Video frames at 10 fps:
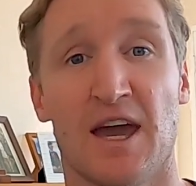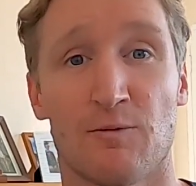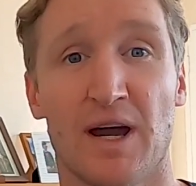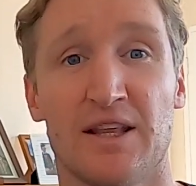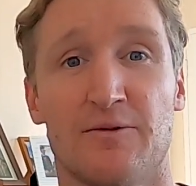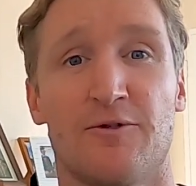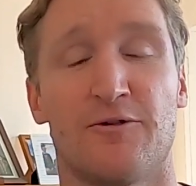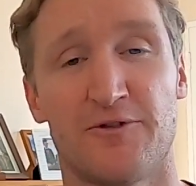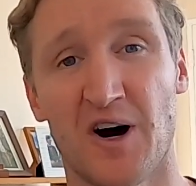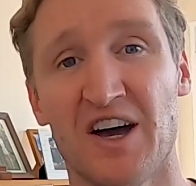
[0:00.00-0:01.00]
and ran them
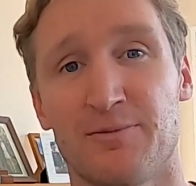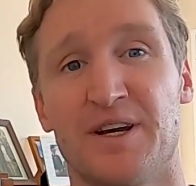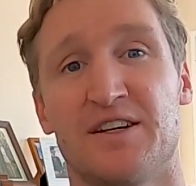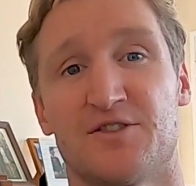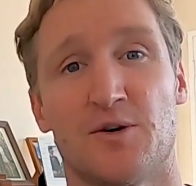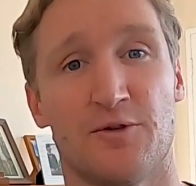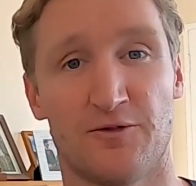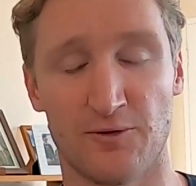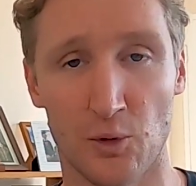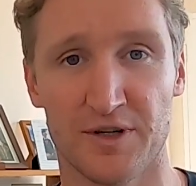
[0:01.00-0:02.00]
for 5 minutes over
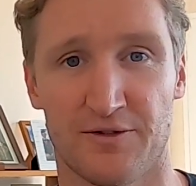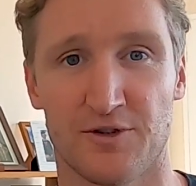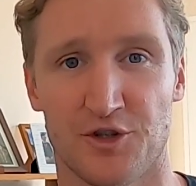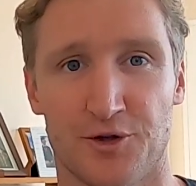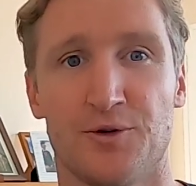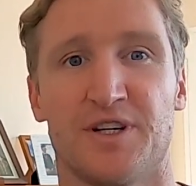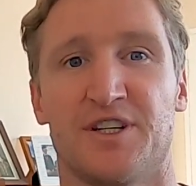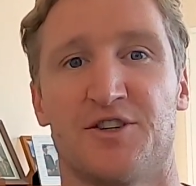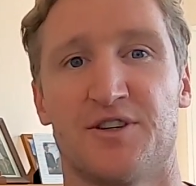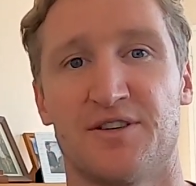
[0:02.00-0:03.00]
4 different shoe
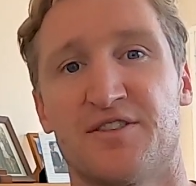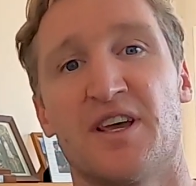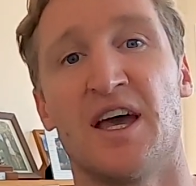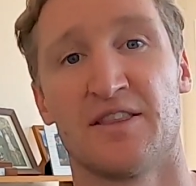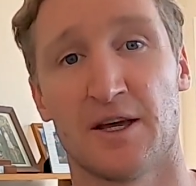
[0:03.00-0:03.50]
conditions.